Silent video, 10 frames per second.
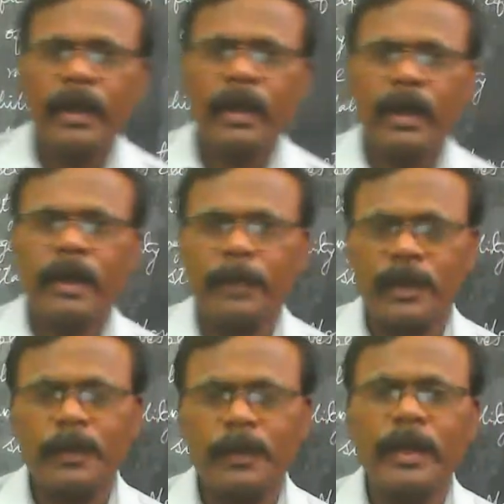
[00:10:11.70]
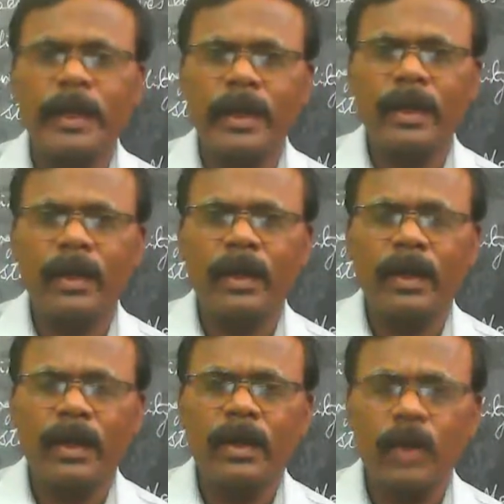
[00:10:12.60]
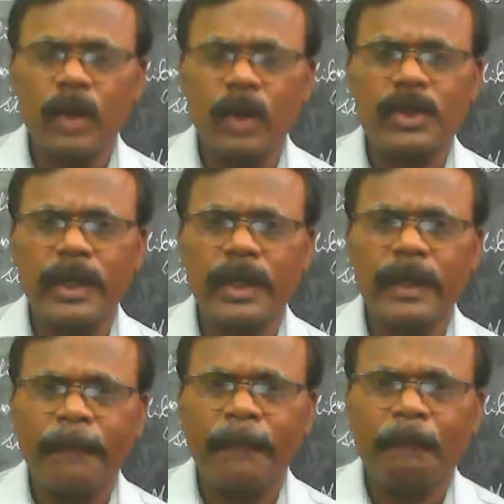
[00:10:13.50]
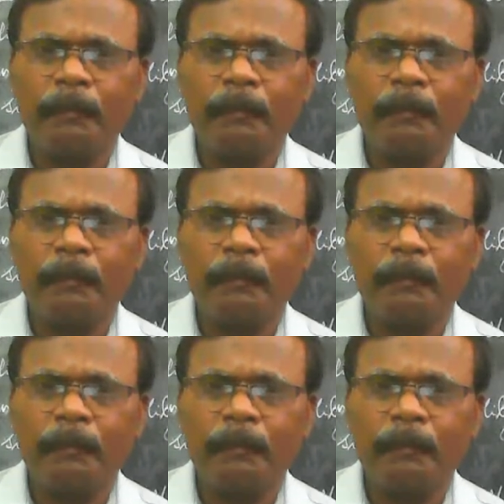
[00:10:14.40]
It must be noted